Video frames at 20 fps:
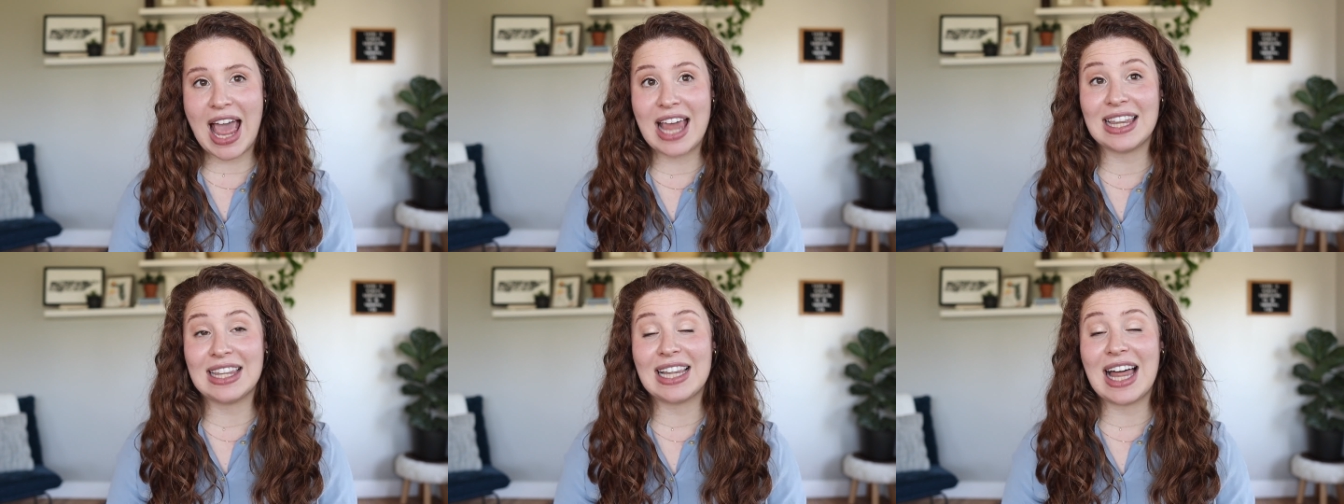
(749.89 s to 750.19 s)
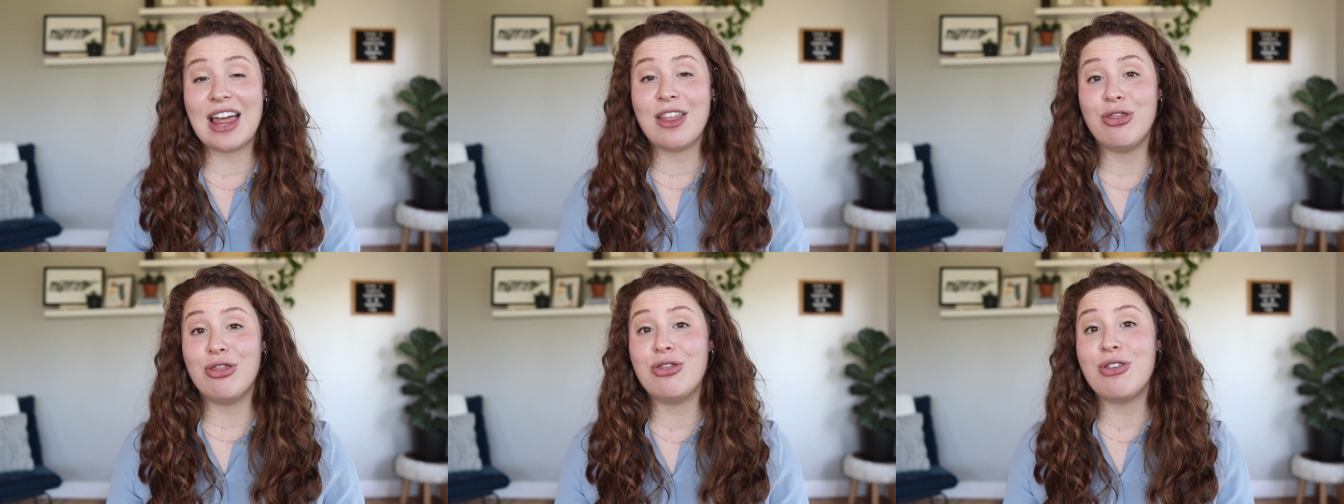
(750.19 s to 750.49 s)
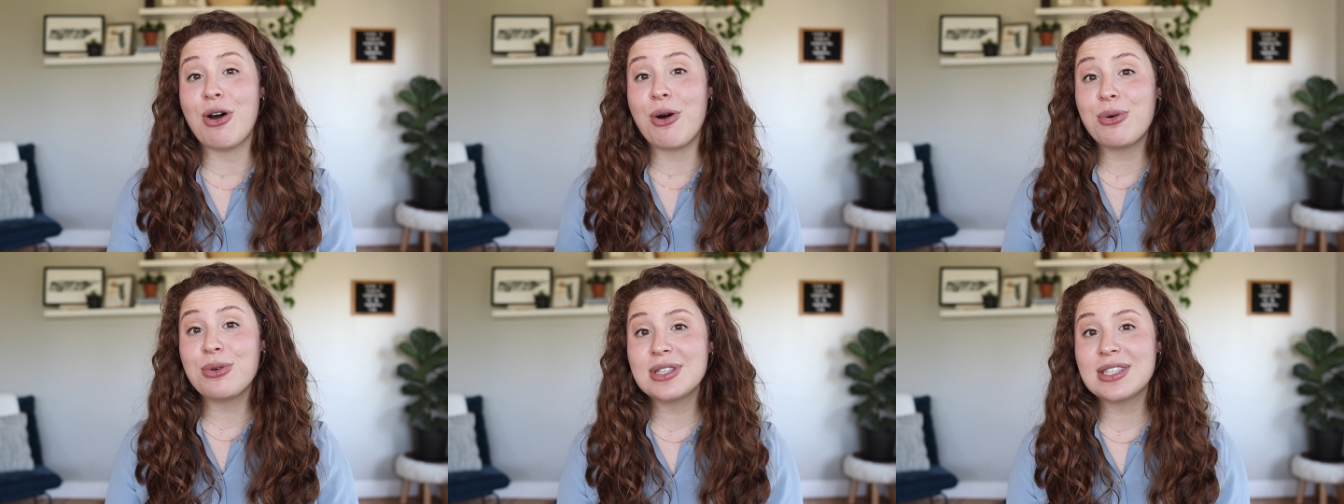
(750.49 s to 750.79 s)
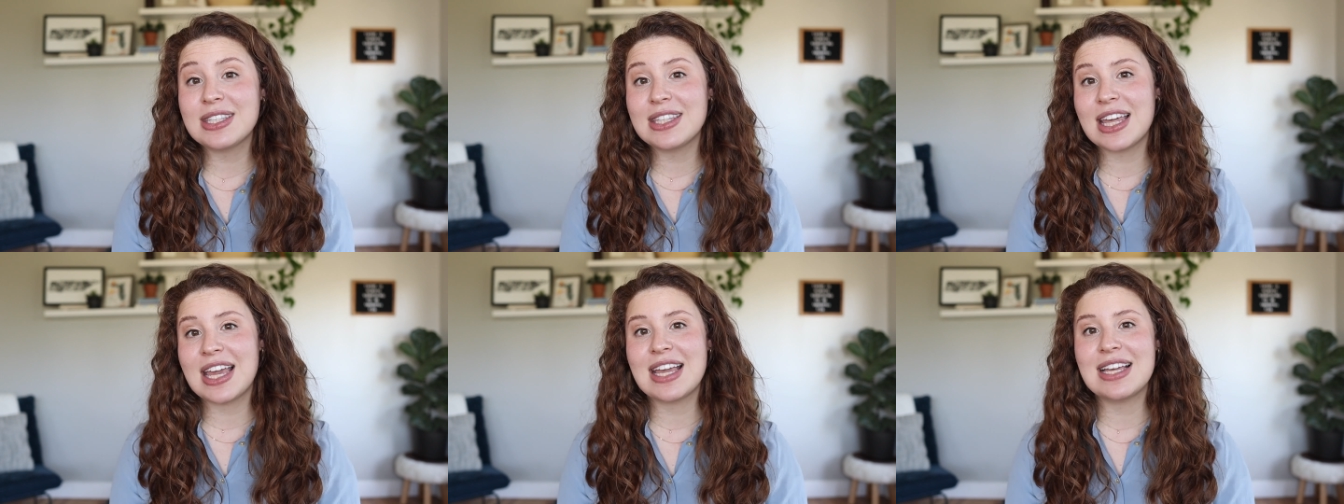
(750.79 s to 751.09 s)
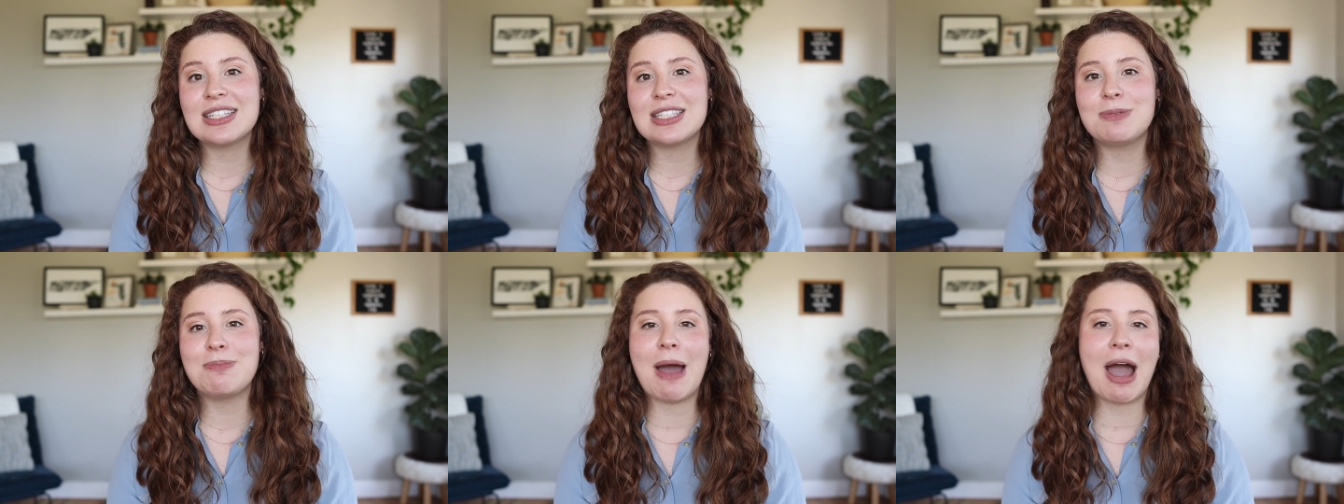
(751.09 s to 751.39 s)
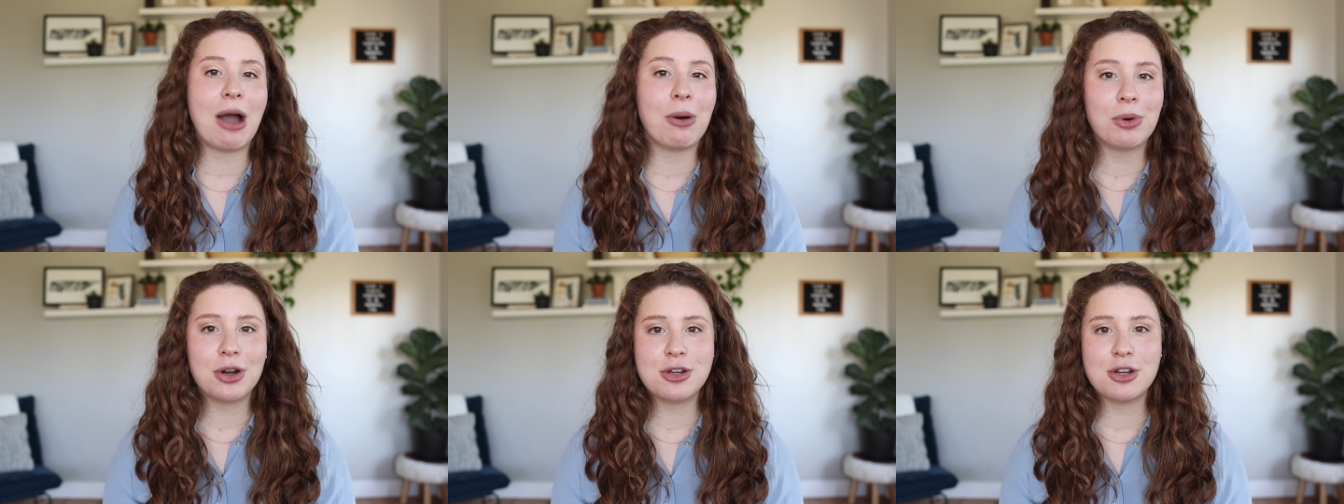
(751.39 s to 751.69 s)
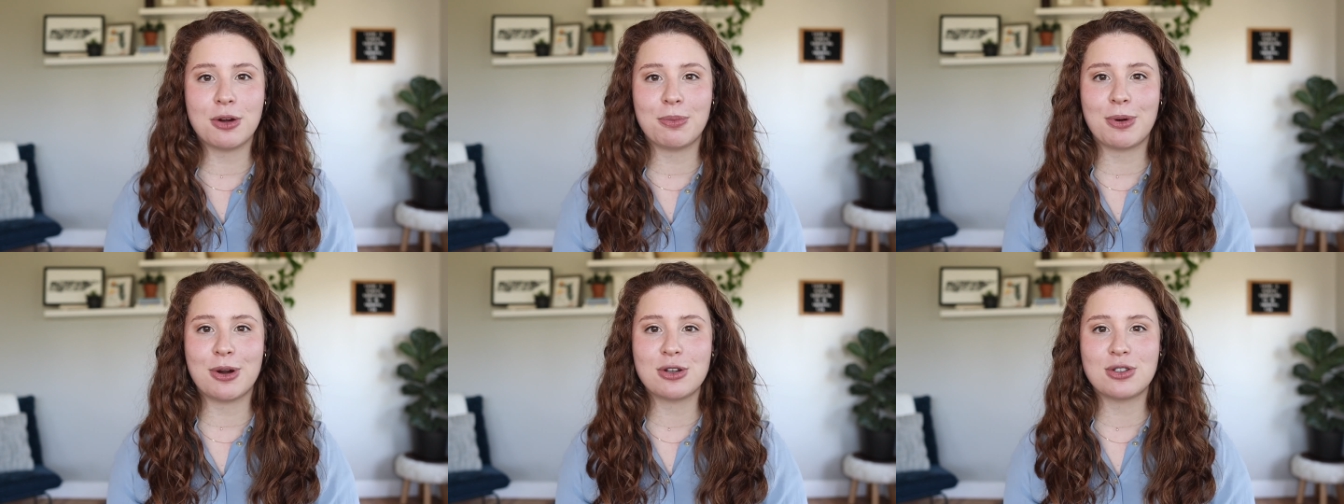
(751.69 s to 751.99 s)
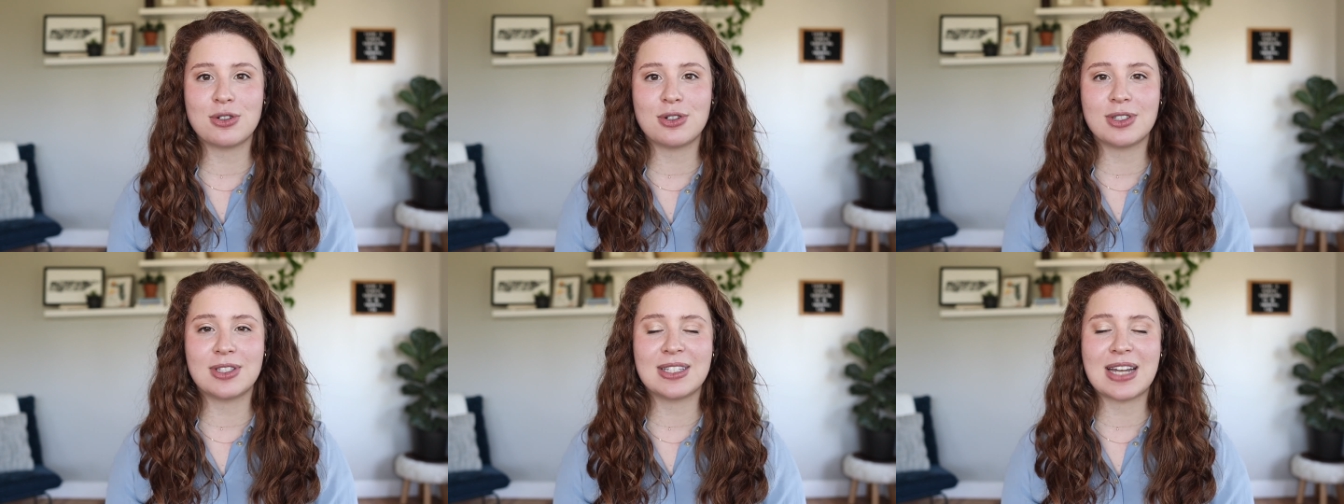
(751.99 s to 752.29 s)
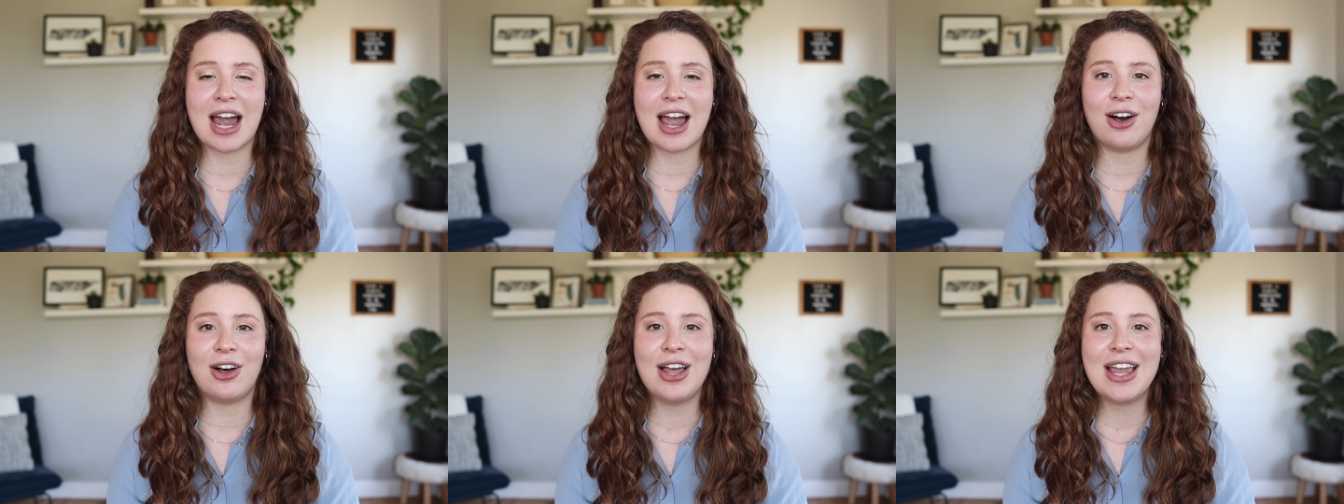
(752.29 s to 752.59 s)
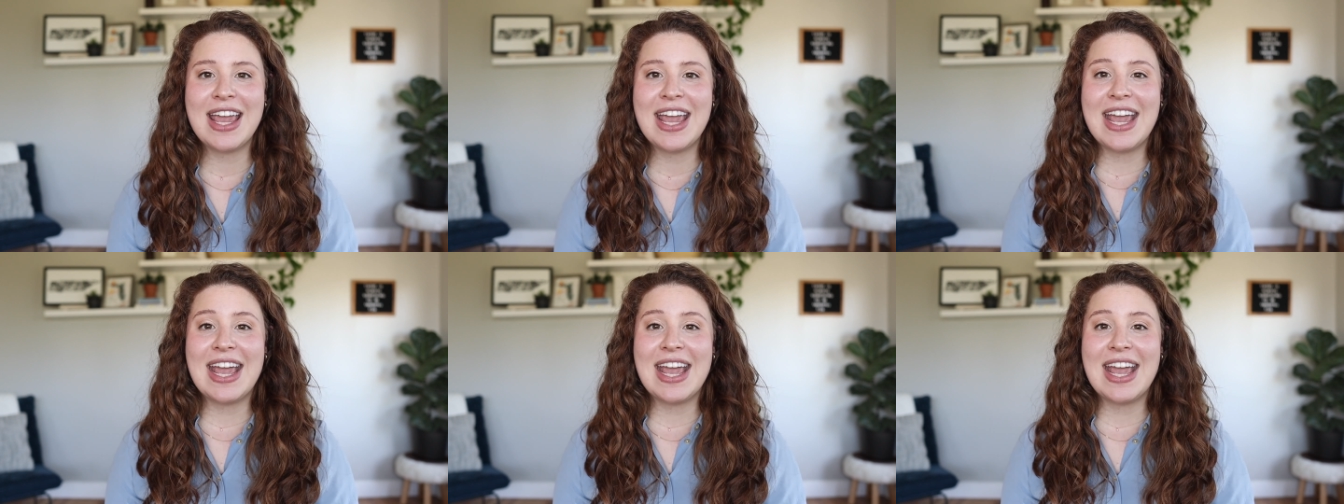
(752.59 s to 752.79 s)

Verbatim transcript: and let those things power your personal style